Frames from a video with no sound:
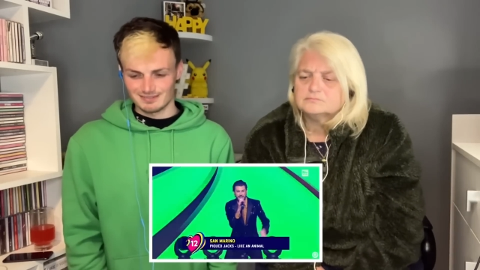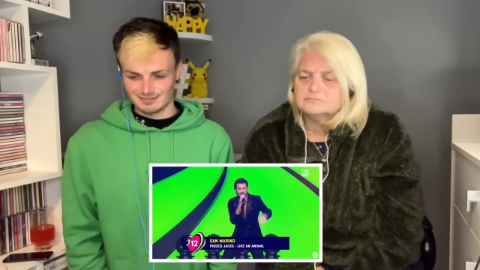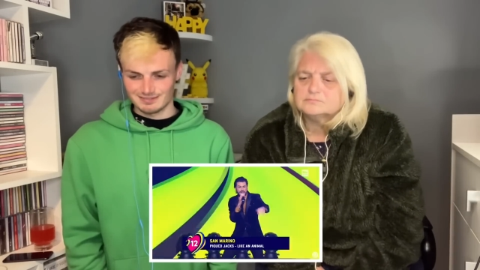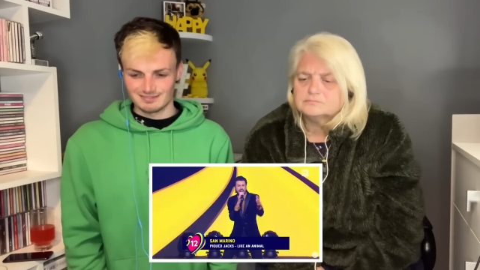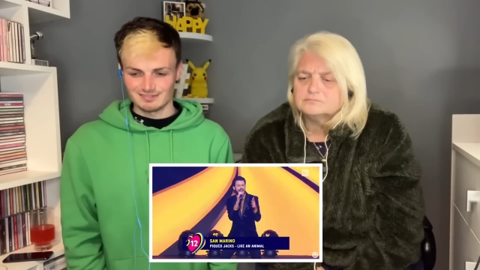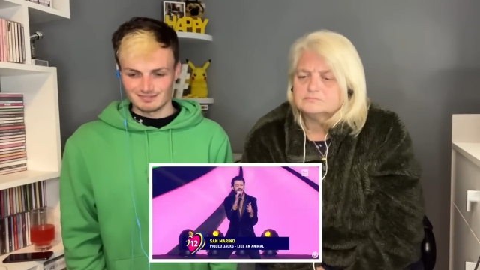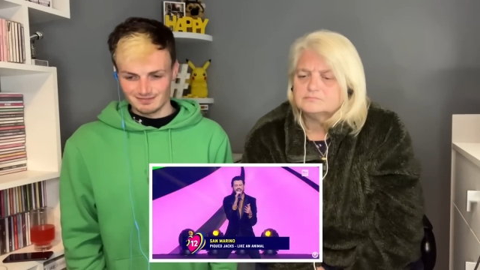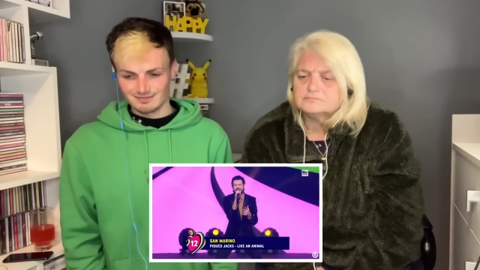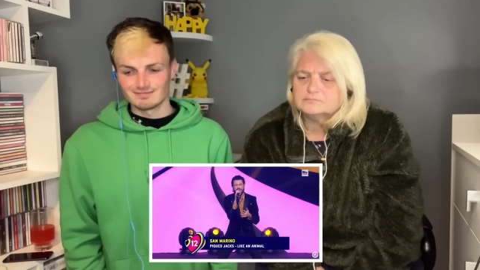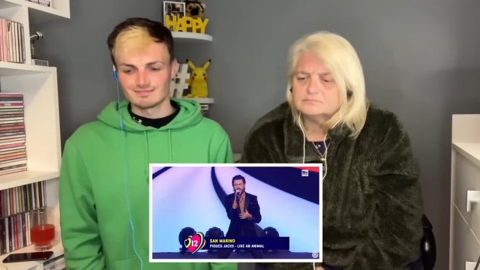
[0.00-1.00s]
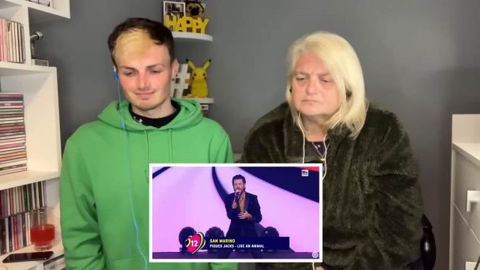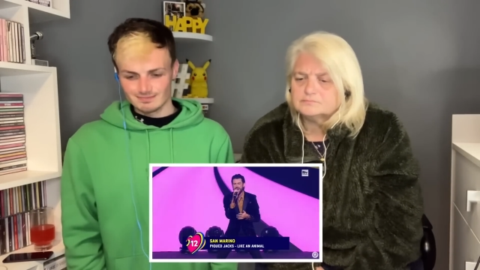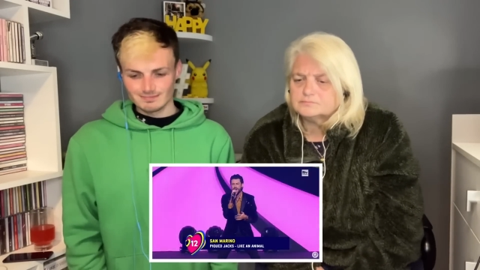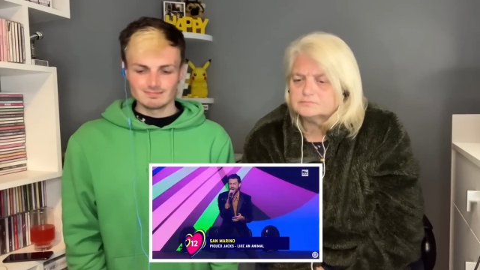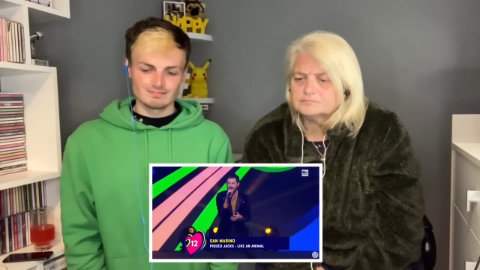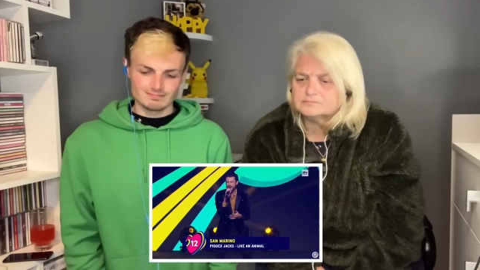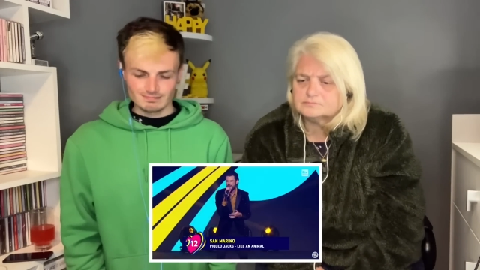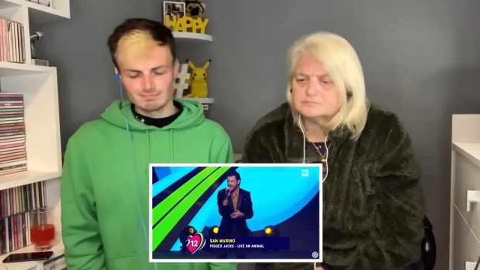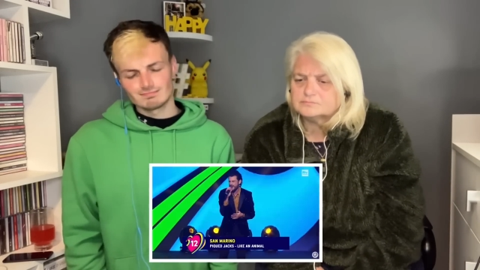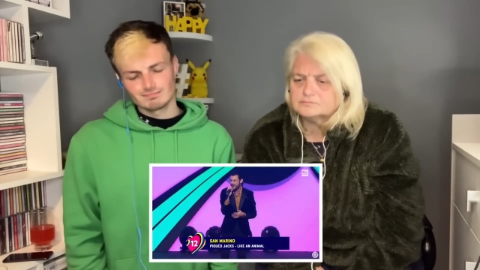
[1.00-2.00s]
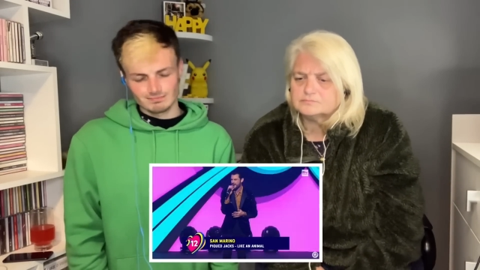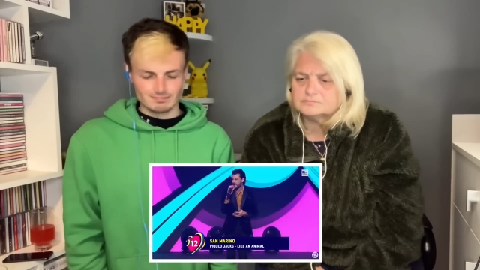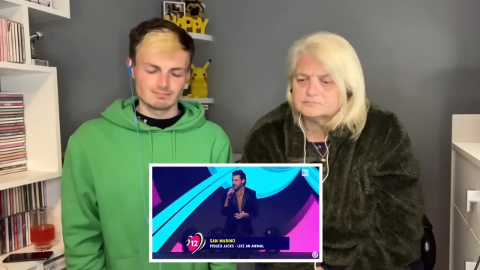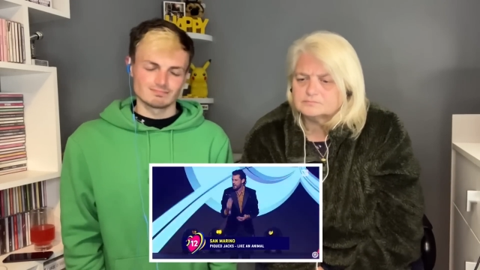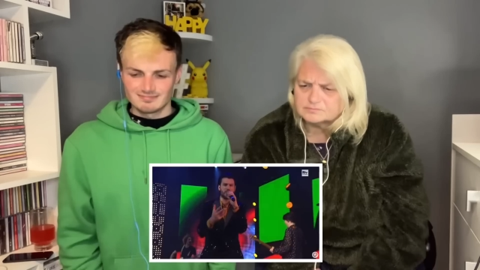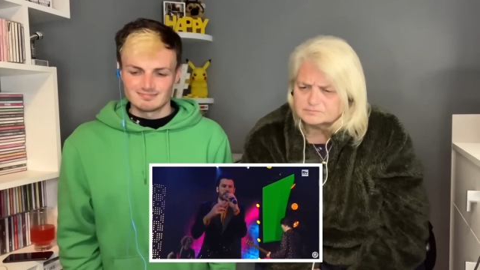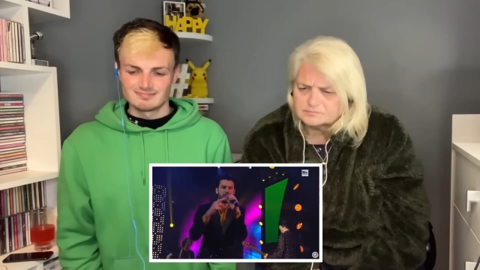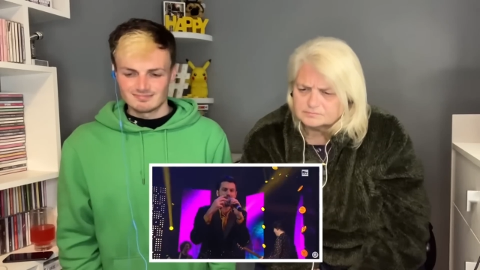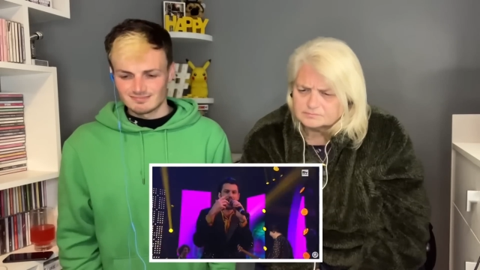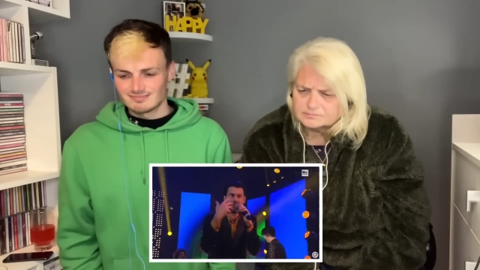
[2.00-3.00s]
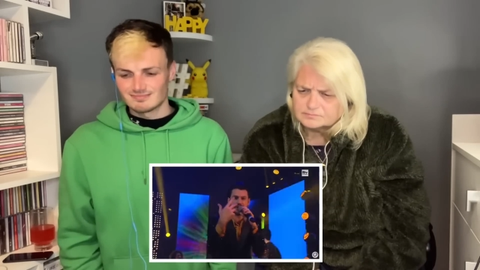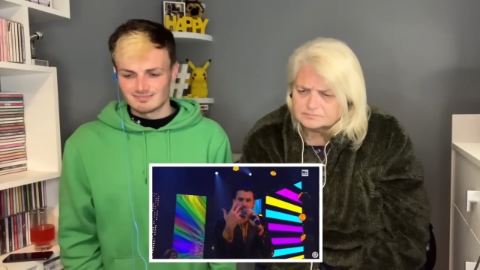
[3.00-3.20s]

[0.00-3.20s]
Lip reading: No one is speaking in this clip.